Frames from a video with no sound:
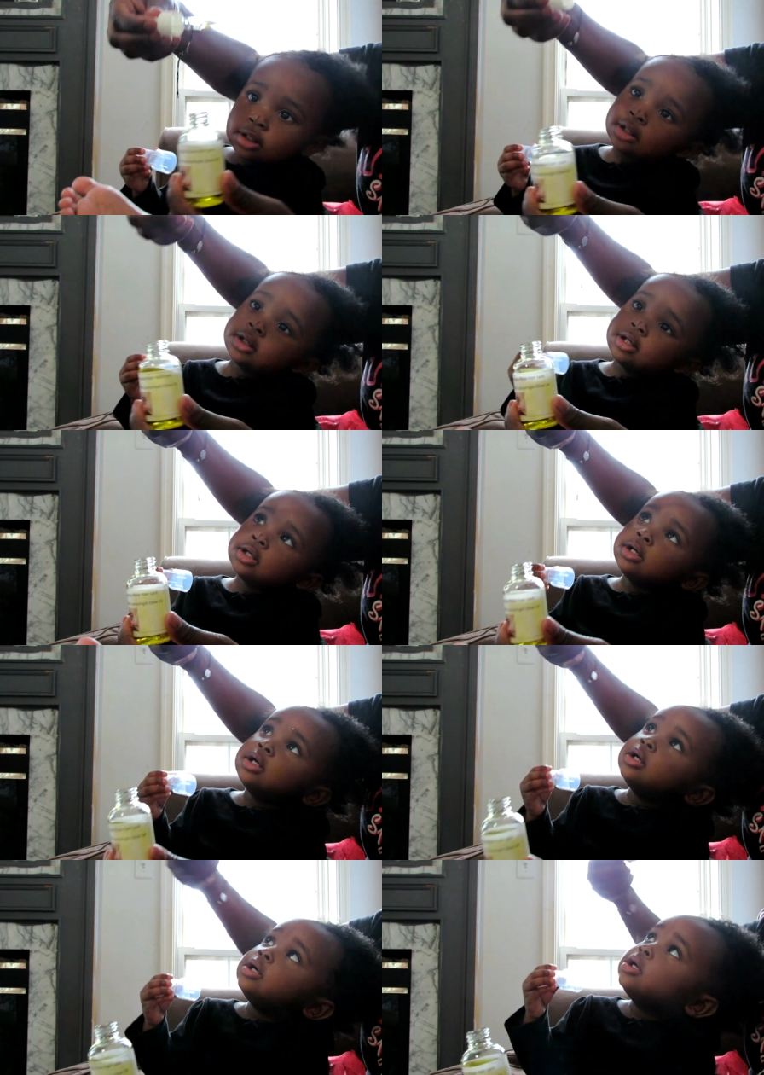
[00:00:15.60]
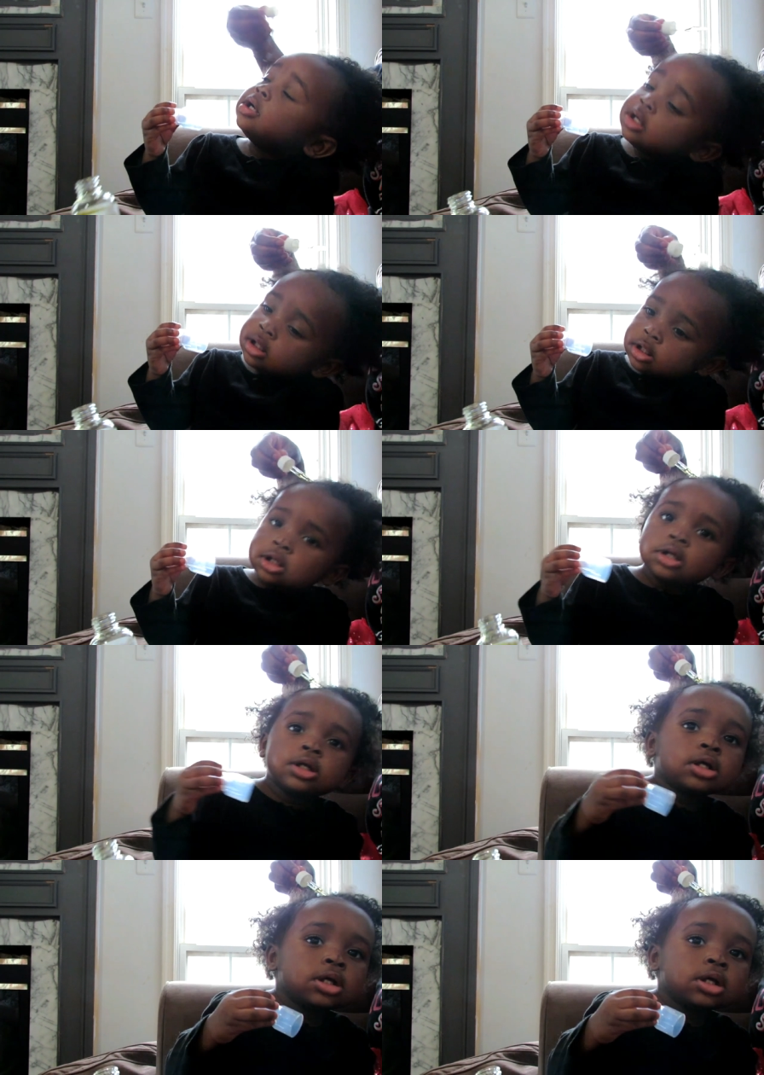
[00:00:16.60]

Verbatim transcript: are done, finished with it.